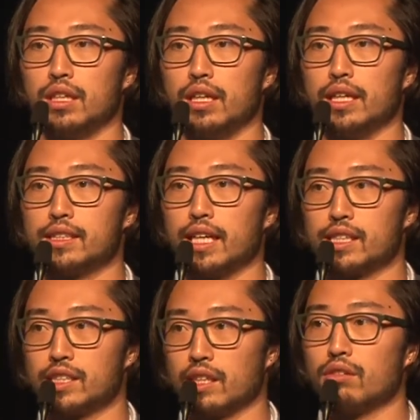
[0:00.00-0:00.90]
it's
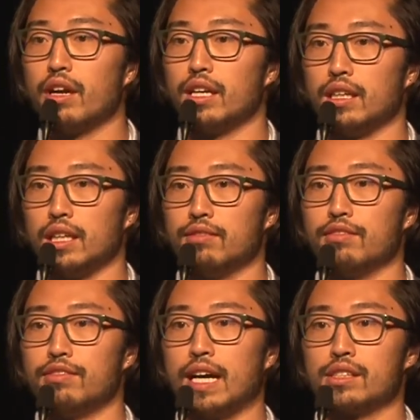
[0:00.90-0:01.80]
accelerating even
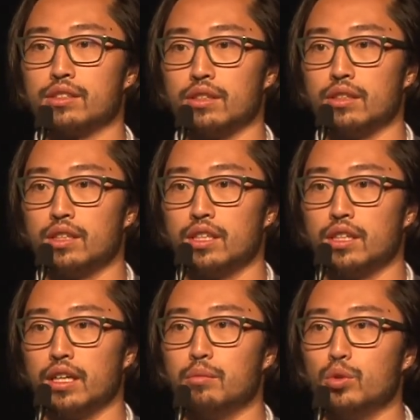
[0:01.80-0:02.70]
faster
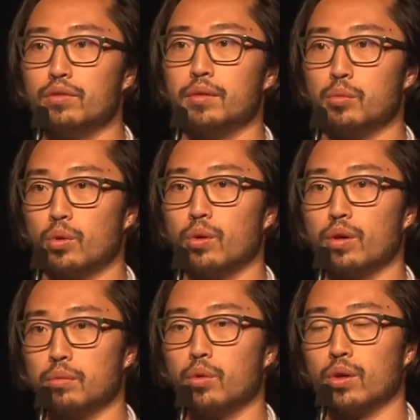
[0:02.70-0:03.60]
and moving
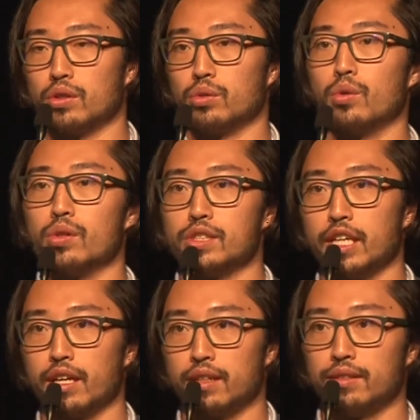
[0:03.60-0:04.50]
more and more towards there.